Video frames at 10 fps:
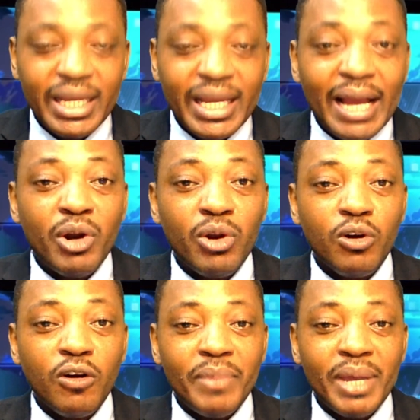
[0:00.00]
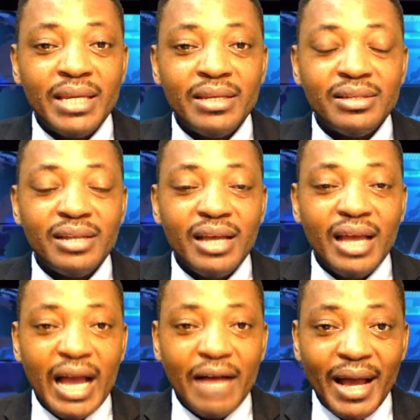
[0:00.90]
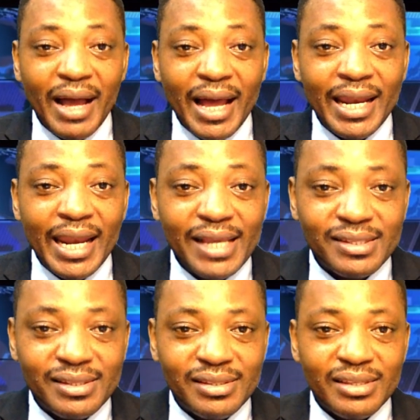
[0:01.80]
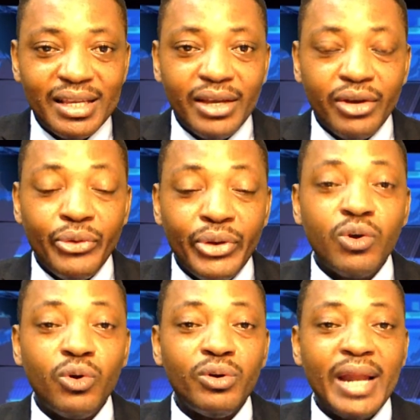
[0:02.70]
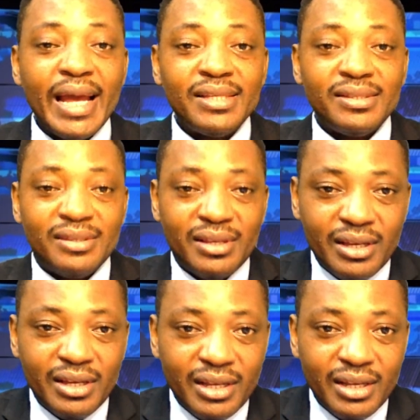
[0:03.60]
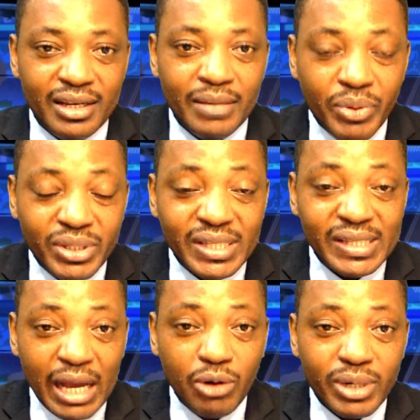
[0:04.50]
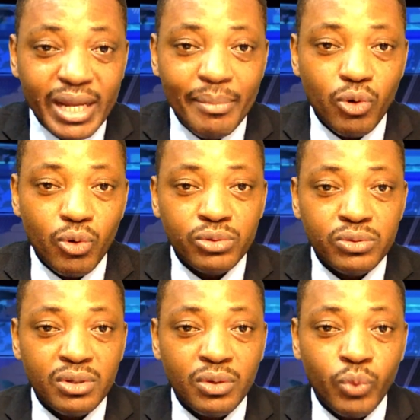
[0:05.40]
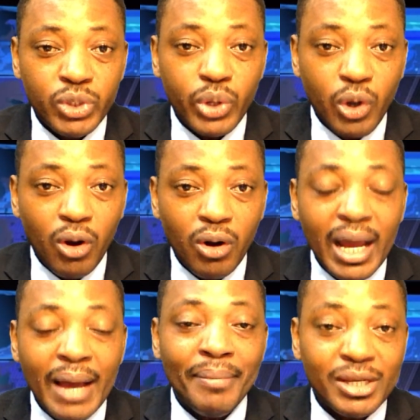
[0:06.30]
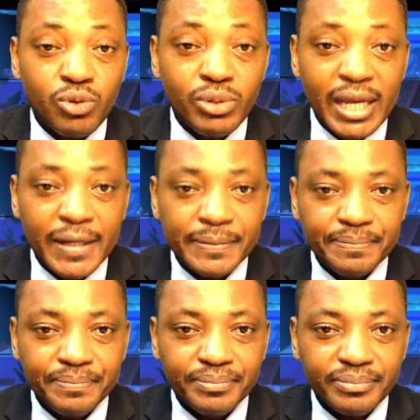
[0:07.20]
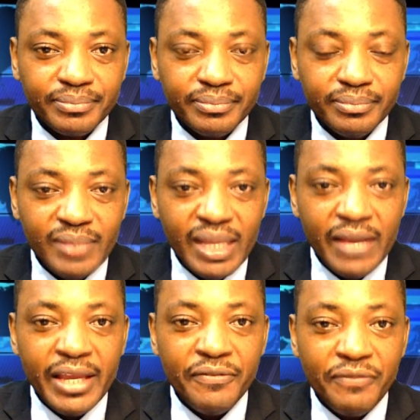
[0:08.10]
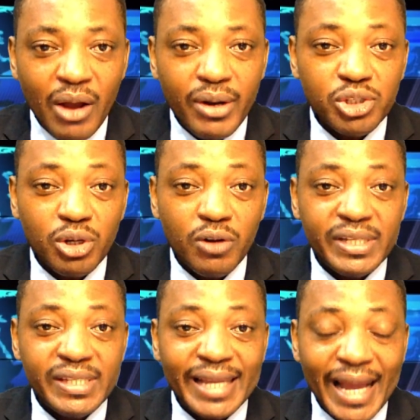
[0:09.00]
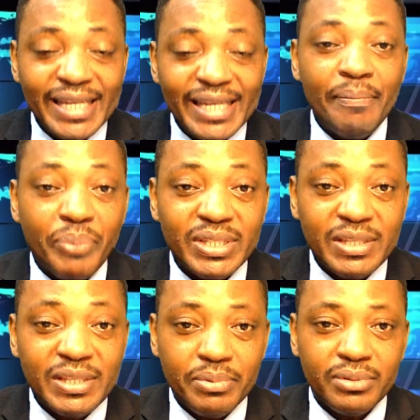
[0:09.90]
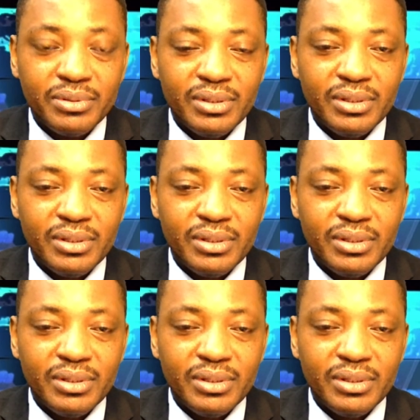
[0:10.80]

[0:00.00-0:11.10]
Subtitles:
The Cameroon government have annexed, recolonized the British Southern Cameroons, which we call Ambazonia, in violation of this cardinal principle.